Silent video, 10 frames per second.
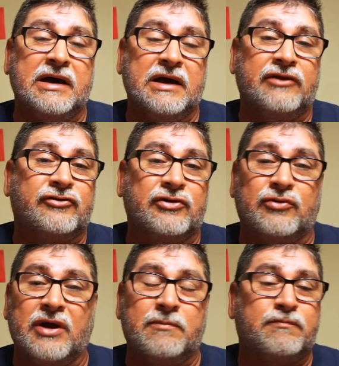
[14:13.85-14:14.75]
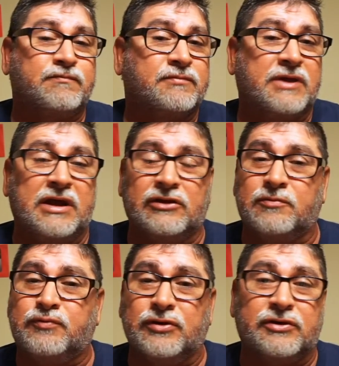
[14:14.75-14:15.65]
It's a great thing to
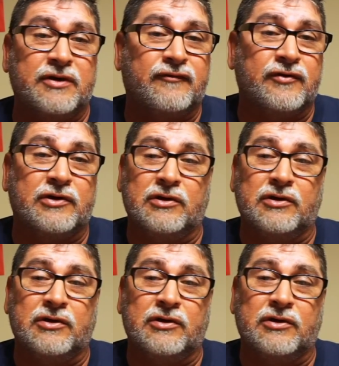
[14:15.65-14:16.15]
put different